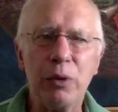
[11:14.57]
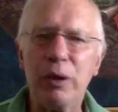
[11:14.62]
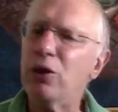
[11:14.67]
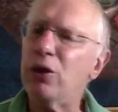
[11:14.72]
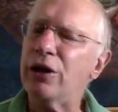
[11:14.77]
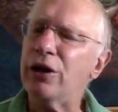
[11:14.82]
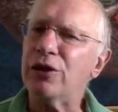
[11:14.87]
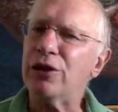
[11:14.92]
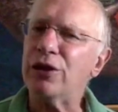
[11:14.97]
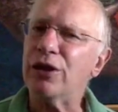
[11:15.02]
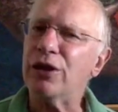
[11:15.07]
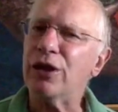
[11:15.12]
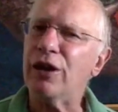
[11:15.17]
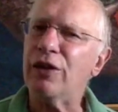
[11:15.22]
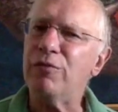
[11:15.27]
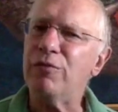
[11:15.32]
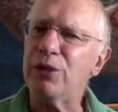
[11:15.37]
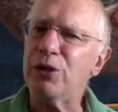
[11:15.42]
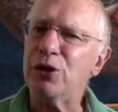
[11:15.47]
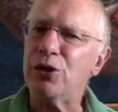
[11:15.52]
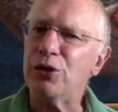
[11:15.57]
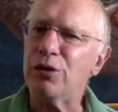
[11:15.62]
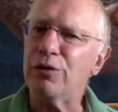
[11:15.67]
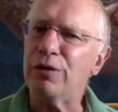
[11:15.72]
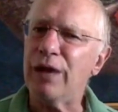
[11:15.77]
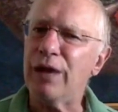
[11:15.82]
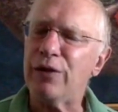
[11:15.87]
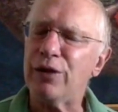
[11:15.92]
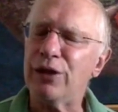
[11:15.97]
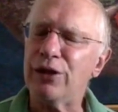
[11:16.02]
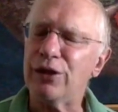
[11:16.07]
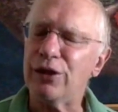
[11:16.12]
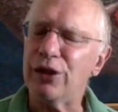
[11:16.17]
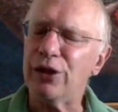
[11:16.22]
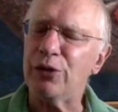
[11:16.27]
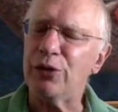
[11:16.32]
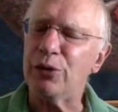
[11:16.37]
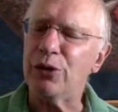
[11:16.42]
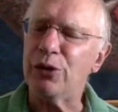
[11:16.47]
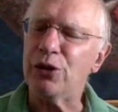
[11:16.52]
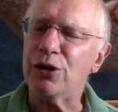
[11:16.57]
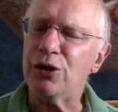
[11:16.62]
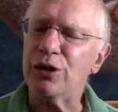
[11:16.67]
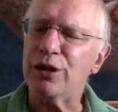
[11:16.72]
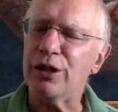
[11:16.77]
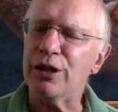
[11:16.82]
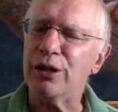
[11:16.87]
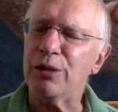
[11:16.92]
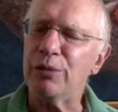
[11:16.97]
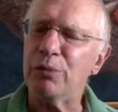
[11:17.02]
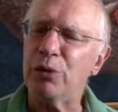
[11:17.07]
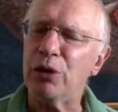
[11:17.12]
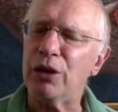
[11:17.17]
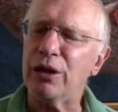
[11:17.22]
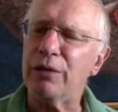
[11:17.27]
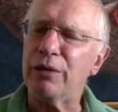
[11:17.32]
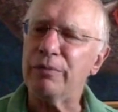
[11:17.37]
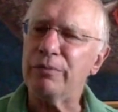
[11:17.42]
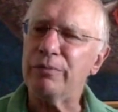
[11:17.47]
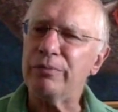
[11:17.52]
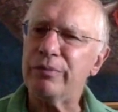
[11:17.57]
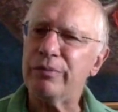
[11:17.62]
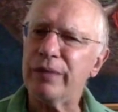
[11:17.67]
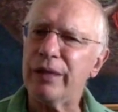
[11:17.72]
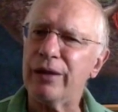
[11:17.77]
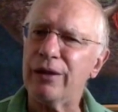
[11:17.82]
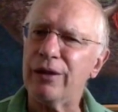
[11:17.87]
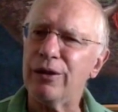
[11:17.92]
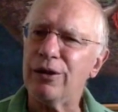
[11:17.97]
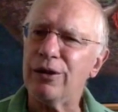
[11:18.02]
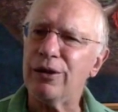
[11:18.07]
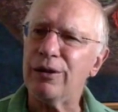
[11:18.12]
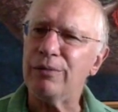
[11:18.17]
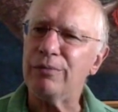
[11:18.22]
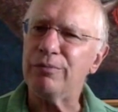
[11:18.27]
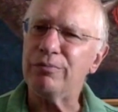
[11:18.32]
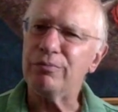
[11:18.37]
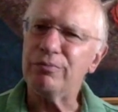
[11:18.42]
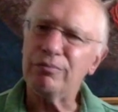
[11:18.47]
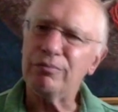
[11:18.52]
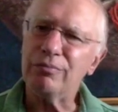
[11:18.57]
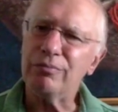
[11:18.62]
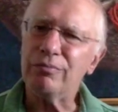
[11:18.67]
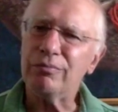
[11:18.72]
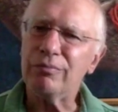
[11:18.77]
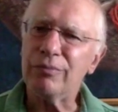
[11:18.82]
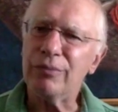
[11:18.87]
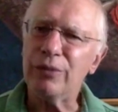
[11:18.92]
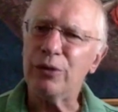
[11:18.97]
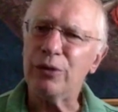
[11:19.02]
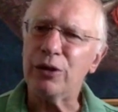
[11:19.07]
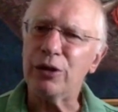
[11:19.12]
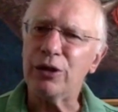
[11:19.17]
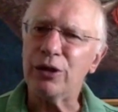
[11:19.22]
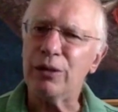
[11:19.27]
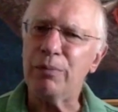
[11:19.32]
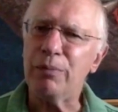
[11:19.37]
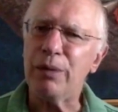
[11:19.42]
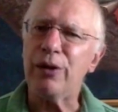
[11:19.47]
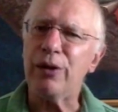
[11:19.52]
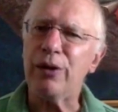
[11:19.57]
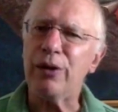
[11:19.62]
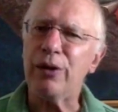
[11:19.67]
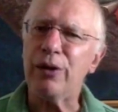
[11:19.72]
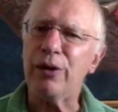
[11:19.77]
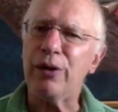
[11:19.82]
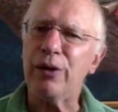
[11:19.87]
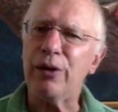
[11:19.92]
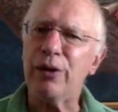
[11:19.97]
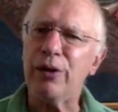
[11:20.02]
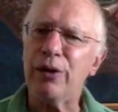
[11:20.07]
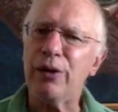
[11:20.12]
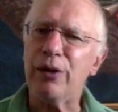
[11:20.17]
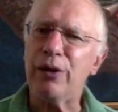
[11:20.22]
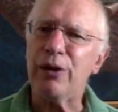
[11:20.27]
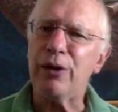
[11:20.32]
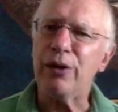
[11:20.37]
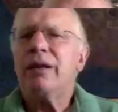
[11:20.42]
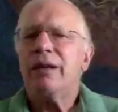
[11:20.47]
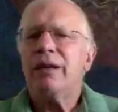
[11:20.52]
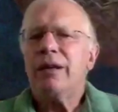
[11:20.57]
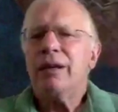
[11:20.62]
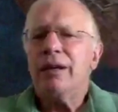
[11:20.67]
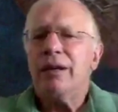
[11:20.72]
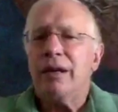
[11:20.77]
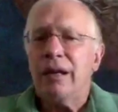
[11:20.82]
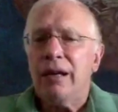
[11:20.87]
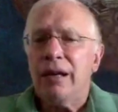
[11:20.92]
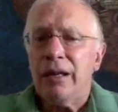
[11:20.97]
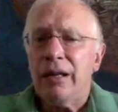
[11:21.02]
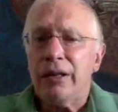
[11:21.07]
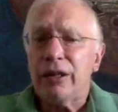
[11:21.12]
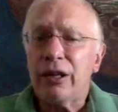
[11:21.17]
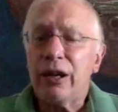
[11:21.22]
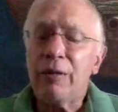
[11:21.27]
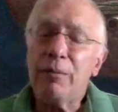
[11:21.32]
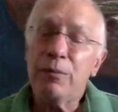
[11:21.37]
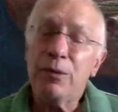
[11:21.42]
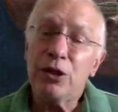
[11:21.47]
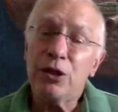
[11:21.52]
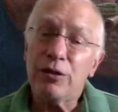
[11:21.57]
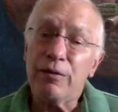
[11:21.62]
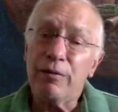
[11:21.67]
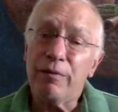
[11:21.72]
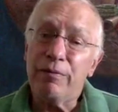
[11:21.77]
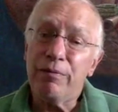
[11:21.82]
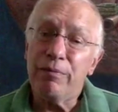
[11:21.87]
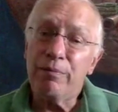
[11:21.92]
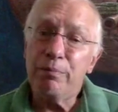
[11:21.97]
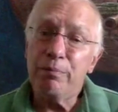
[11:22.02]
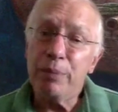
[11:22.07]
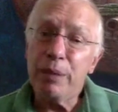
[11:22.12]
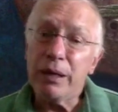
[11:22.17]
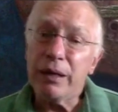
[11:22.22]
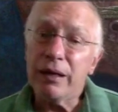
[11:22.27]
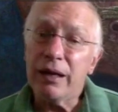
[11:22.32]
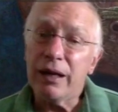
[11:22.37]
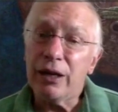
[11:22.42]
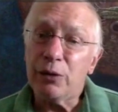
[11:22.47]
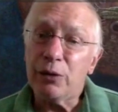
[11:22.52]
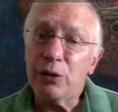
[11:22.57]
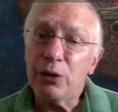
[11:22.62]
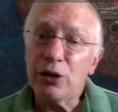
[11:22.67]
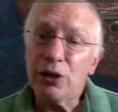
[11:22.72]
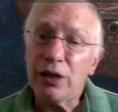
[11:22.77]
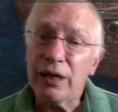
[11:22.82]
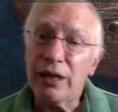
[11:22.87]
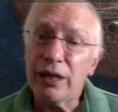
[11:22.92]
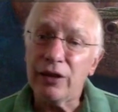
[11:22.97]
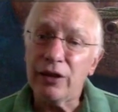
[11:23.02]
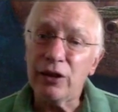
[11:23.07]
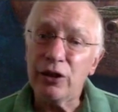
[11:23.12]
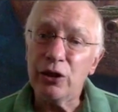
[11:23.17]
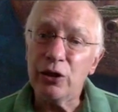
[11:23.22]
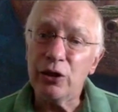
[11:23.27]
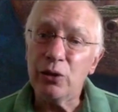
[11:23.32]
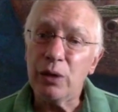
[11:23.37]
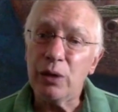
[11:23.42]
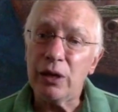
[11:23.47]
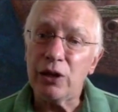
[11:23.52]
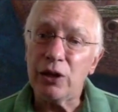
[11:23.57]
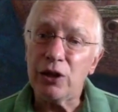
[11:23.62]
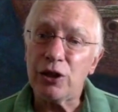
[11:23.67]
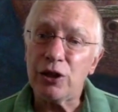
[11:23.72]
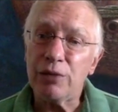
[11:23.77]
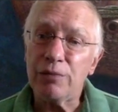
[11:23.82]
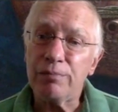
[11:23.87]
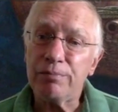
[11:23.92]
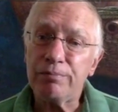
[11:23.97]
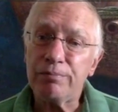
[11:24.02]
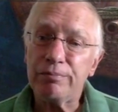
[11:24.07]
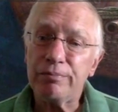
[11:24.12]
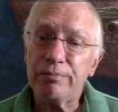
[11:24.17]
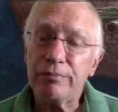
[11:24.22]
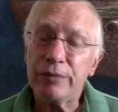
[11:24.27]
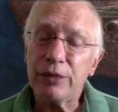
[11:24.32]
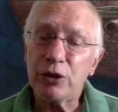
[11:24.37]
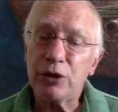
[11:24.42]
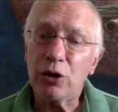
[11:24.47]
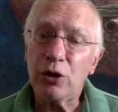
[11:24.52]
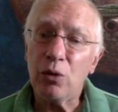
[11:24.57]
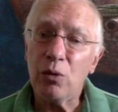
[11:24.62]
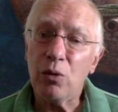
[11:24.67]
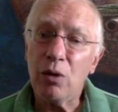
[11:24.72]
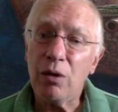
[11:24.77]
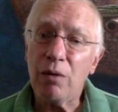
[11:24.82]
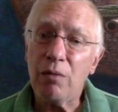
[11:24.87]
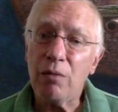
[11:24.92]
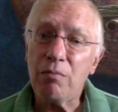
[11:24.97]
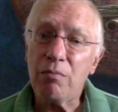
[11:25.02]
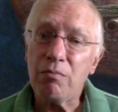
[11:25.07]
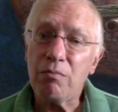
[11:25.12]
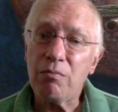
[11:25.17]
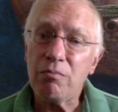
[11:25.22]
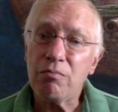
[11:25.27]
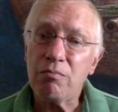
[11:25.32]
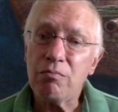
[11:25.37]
we look at the governments of African countries in the book, and you can compare them to the governments of big countries like the U.S. So,